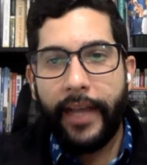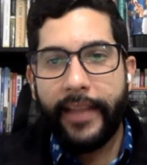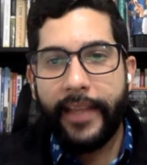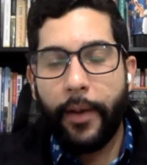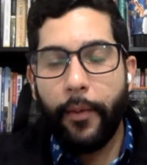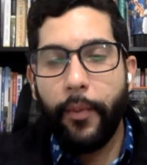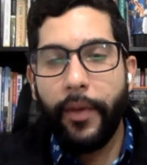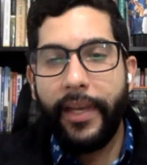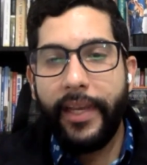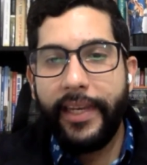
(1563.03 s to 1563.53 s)
and
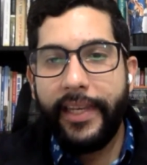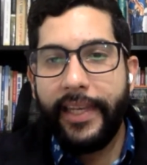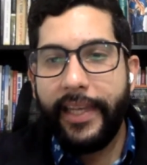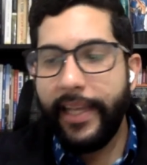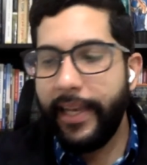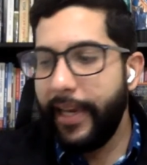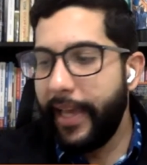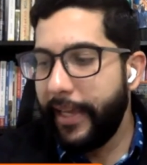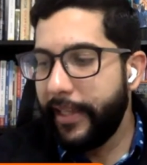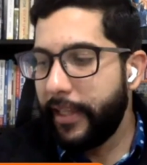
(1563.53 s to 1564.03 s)
that we
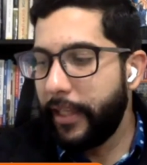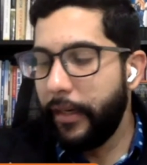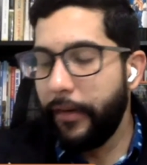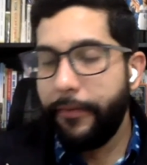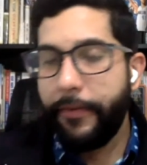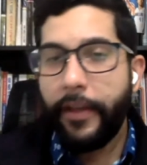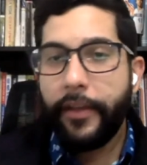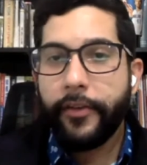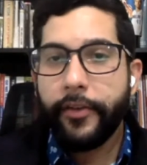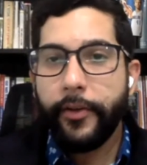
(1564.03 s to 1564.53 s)
need elected
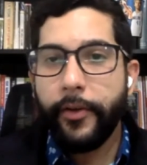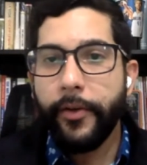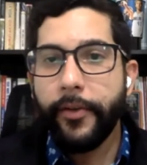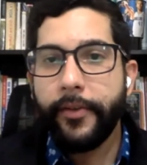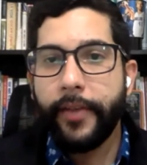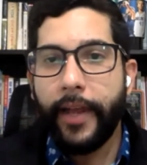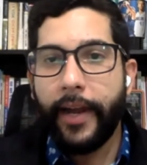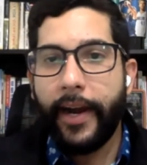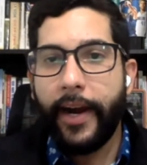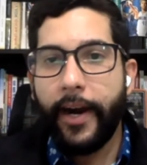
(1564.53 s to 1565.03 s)

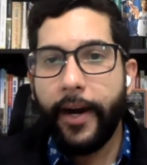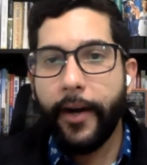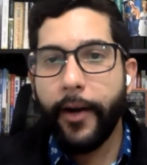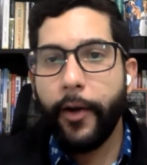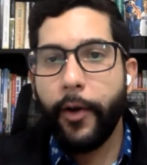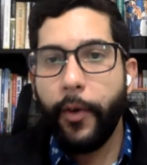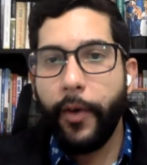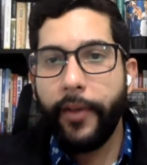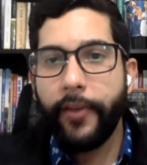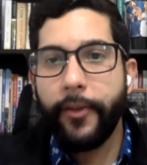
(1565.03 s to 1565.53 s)
officials that are
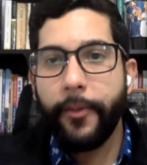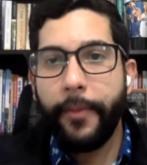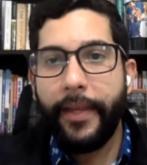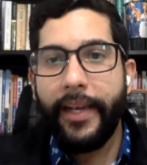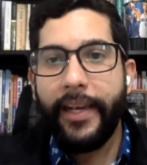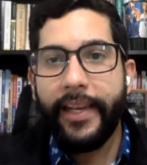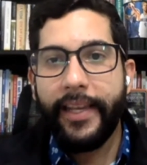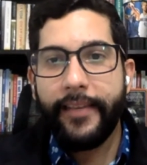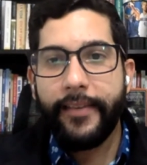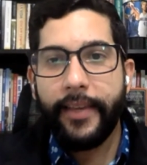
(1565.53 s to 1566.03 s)
going to
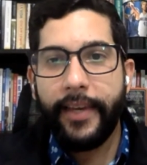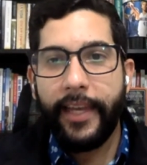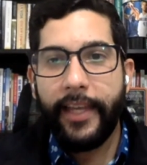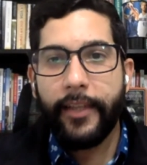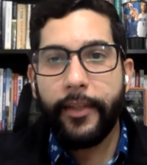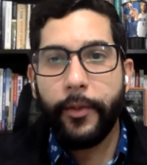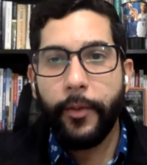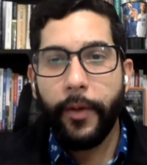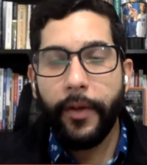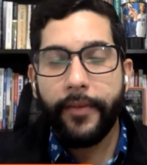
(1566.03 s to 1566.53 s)
be
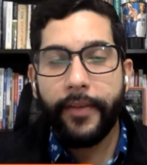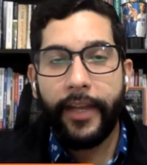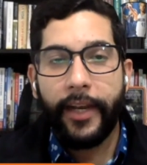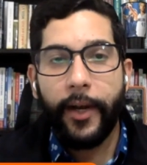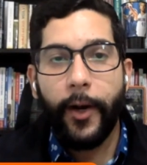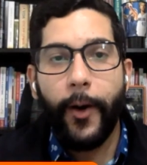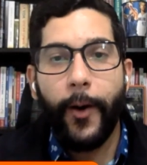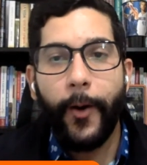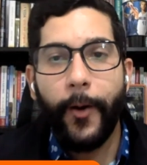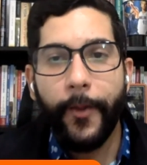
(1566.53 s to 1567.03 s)
listening to us
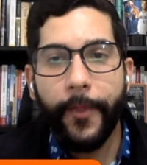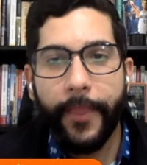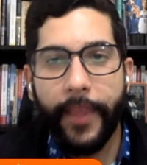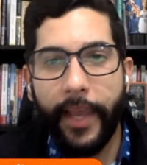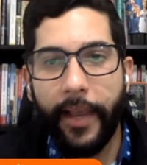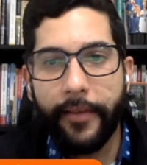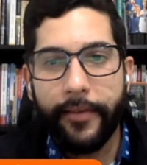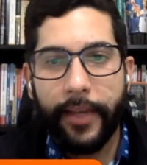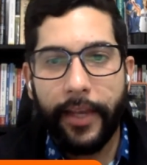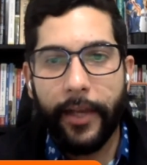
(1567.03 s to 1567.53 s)
in all
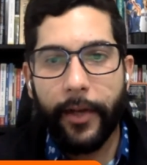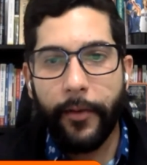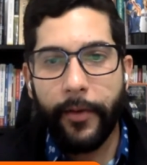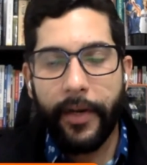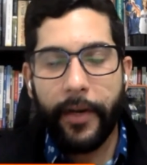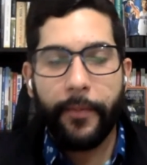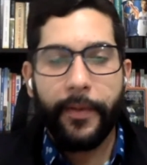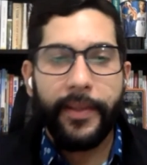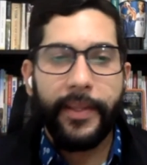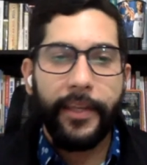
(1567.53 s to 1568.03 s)
things,
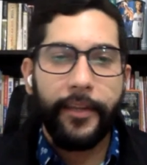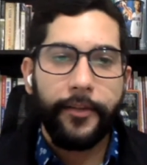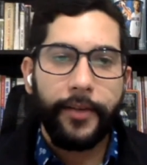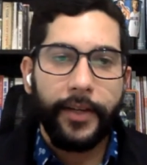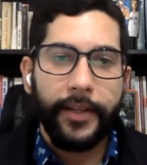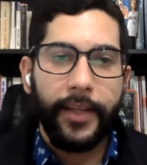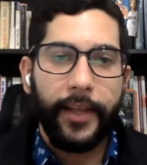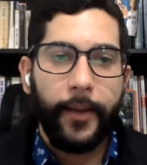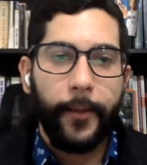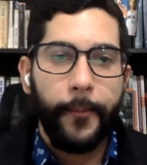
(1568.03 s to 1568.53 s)
including
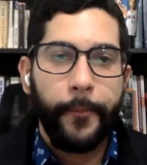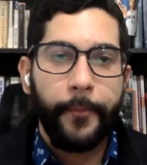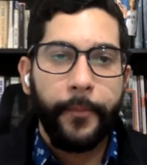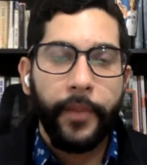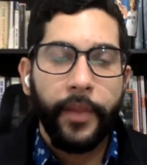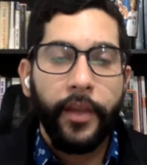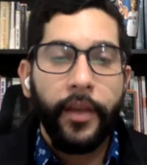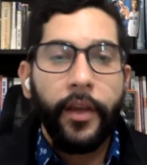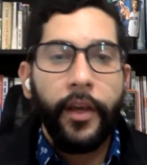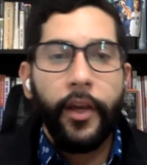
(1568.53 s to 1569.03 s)
redistricting.
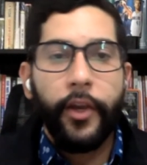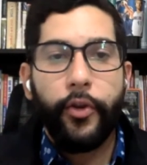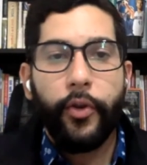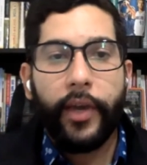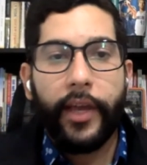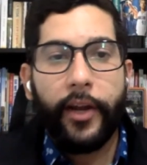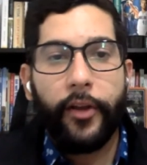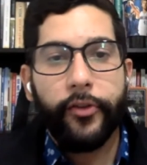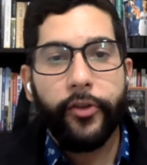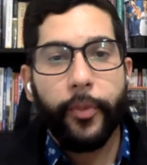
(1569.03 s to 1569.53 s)

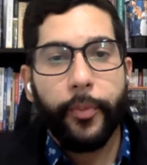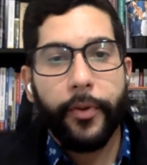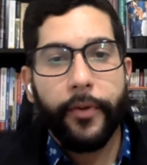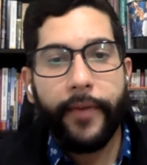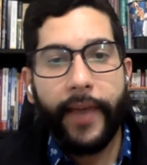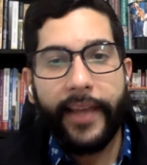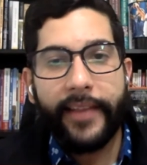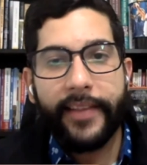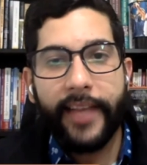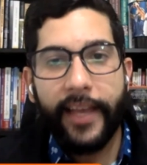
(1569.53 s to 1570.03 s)
You can also
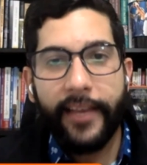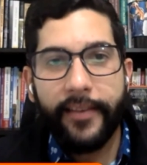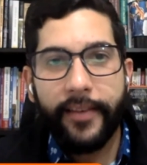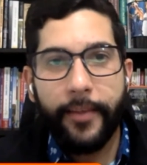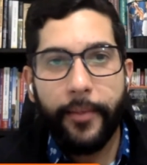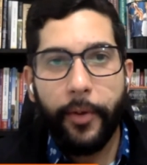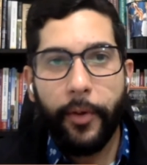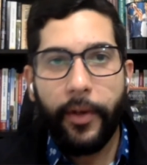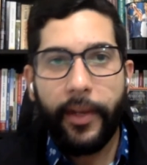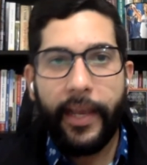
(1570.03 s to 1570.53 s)
provide
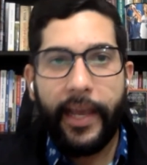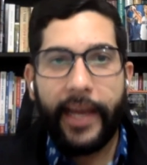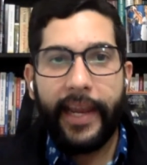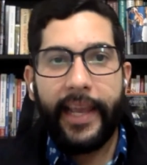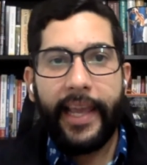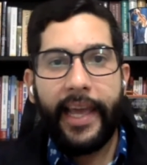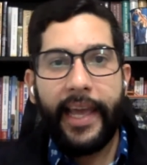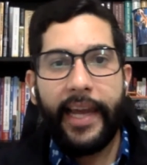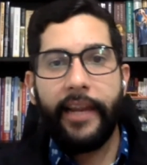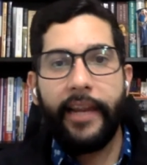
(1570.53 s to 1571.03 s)
testimony.
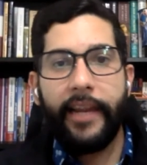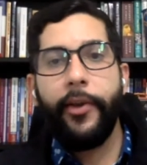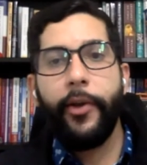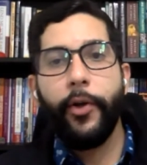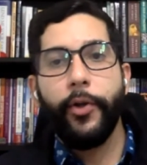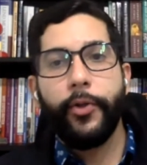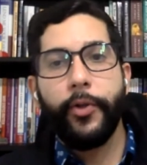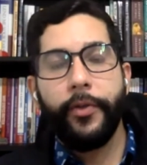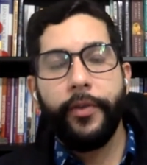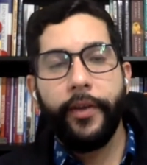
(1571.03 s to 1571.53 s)
And again, if
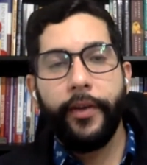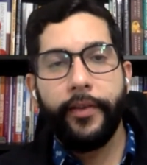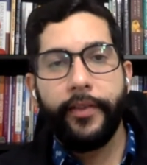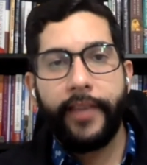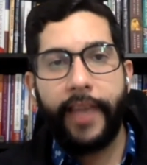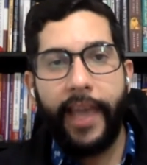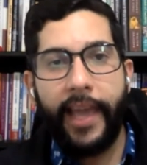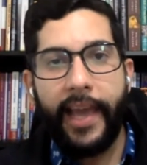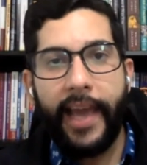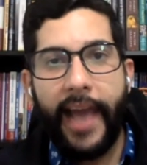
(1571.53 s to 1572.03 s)
you go to
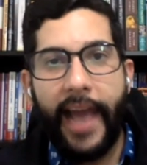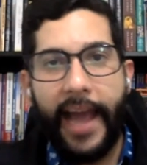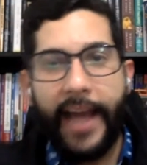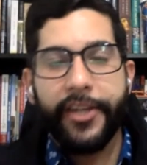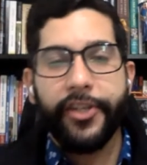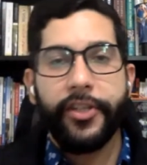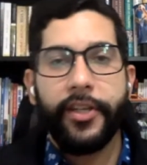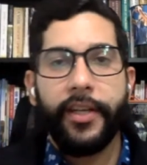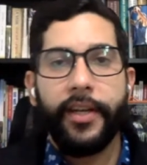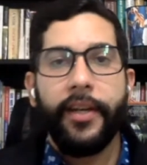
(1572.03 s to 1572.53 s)
the Take
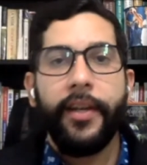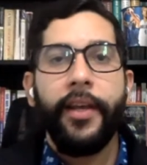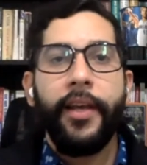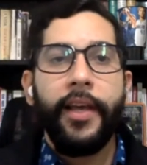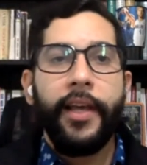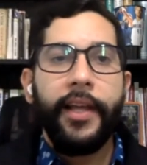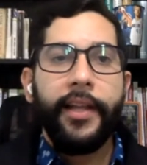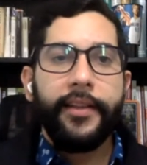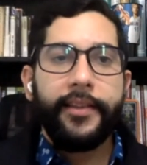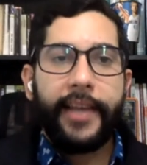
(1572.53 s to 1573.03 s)
Action
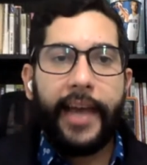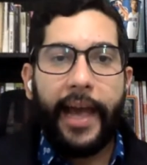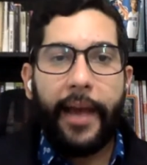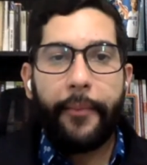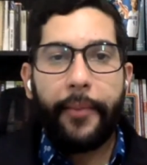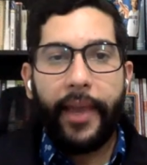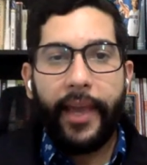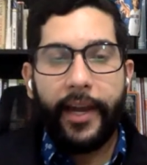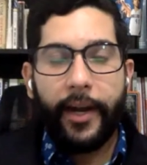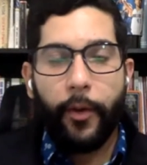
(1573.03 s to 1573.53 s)

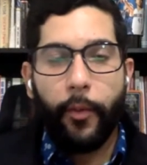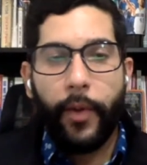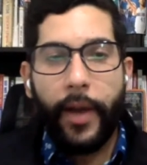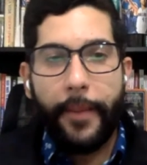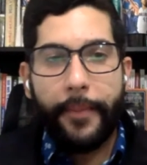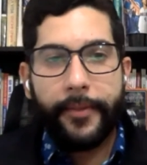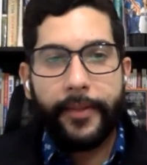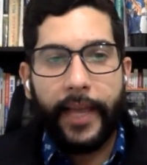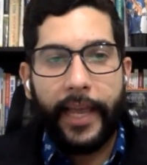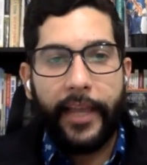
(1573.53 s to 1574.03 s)
tab in our
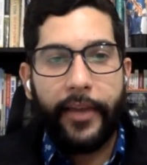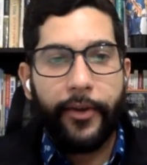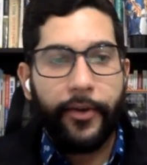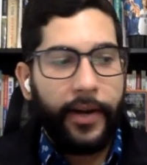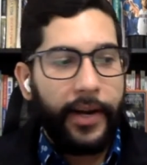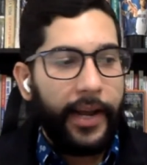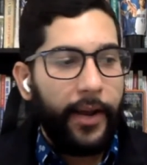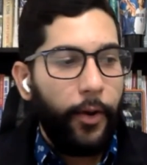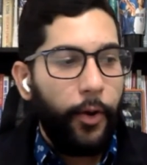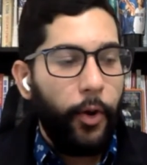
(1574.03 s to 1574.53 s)
website,
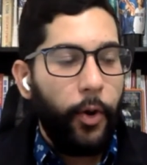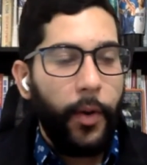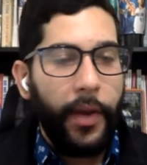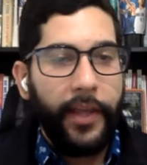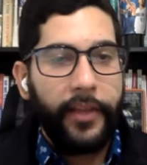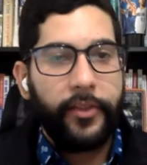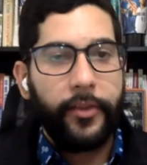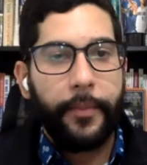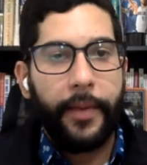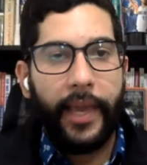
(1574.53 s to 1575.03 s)
you're
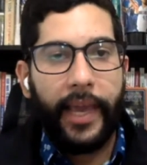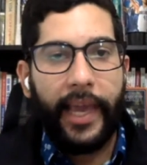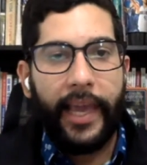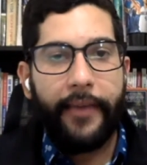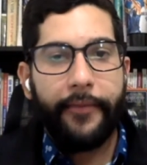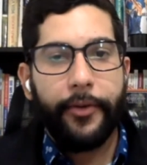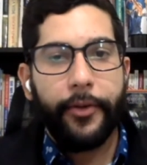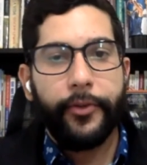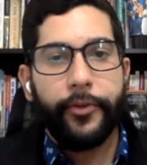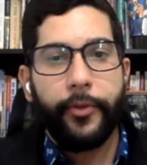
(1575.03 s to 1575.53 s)
going to
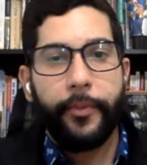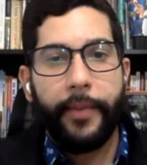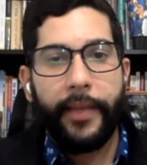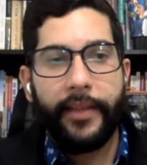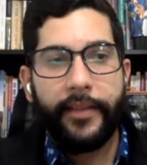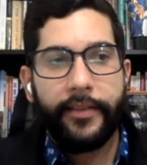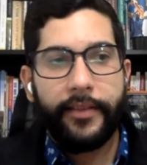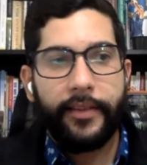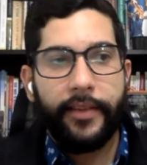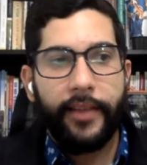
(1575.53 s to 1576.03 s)
be able to